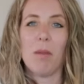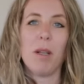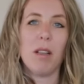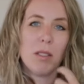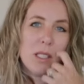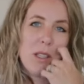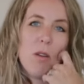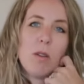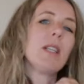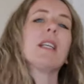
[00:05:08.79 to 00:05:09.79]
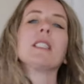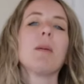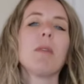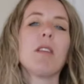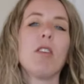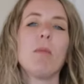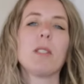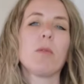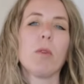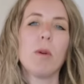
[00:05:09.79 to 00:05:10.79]
your pillow soaked and some of the foam
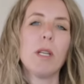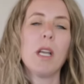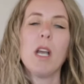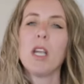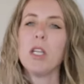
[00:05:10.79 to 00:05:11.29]
is ruined.